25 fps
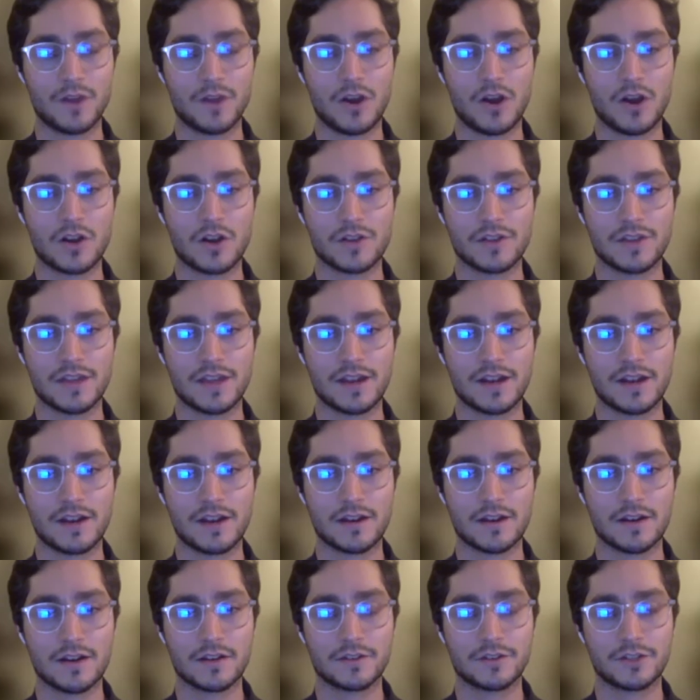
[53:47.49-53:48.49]
are
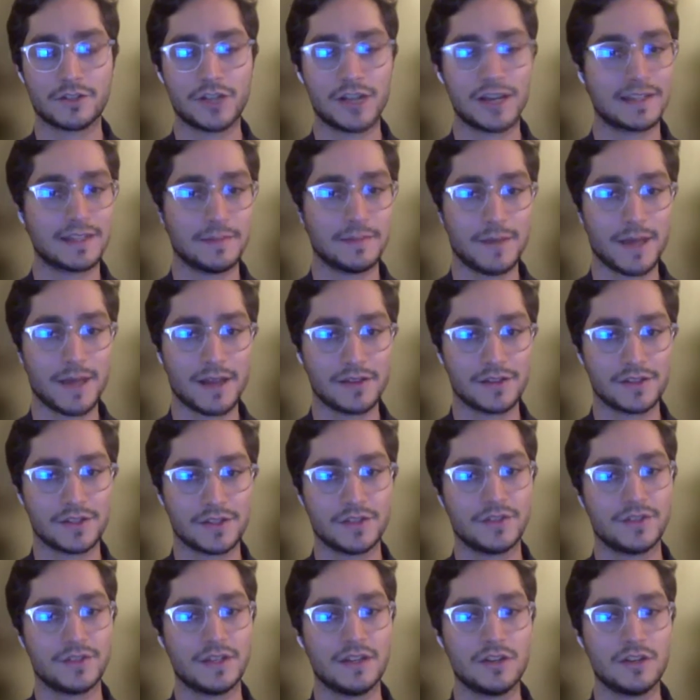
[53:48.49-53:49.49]
there checks and
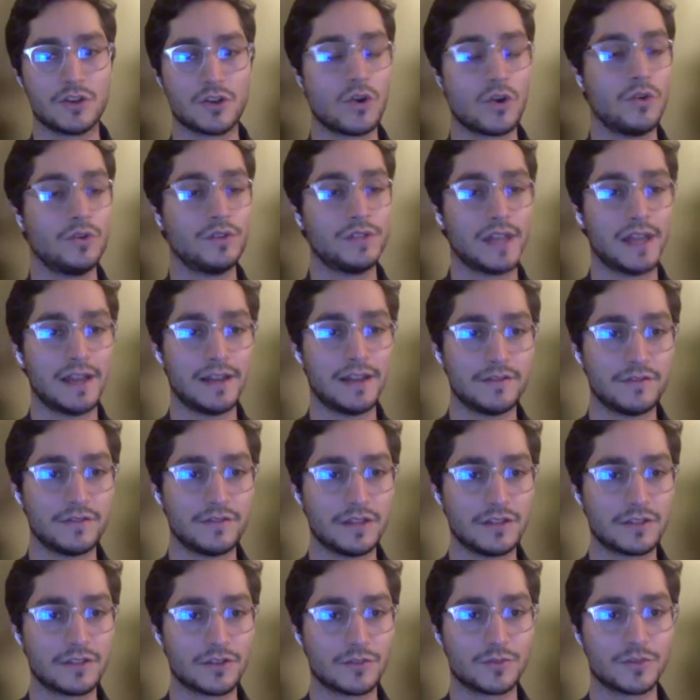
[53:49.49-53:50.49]
balances in your own life
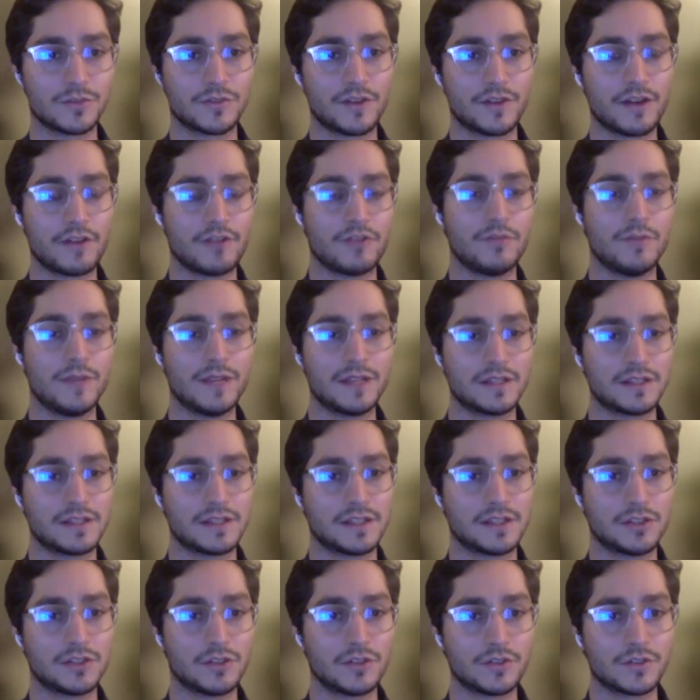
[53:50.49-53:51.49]
in terms of how you make
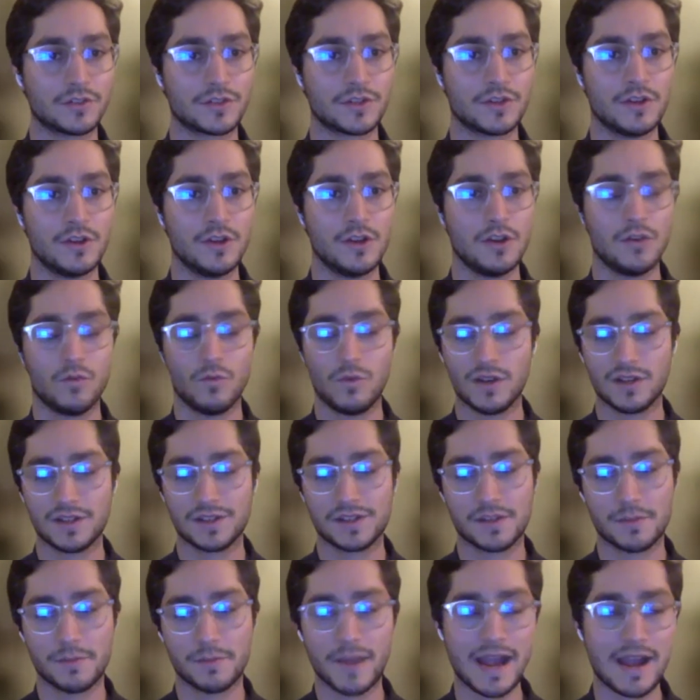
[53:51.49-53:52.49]
decisions? What's
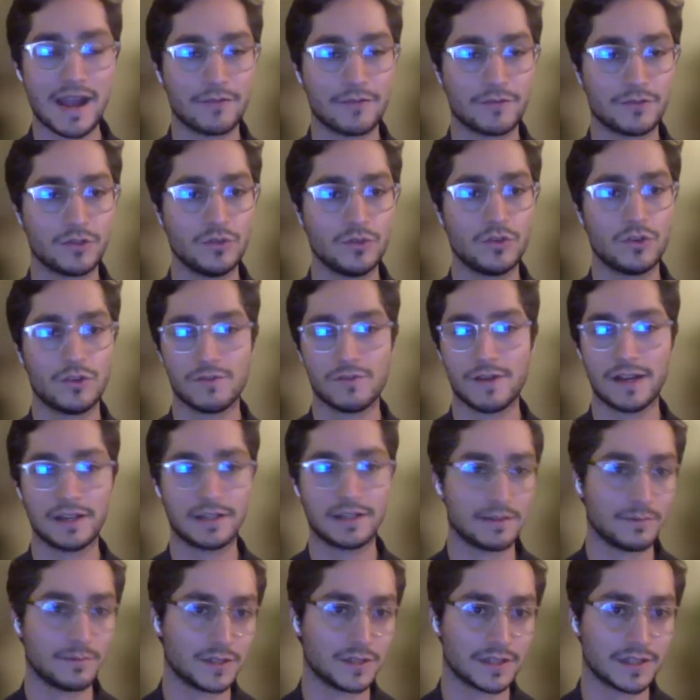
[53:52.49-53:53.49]
the path to
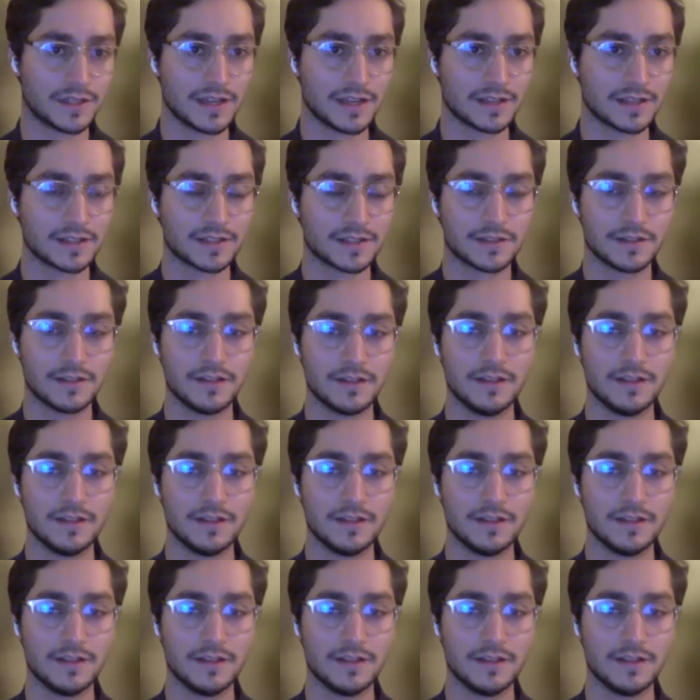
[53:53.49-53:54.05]
correcting mistakes?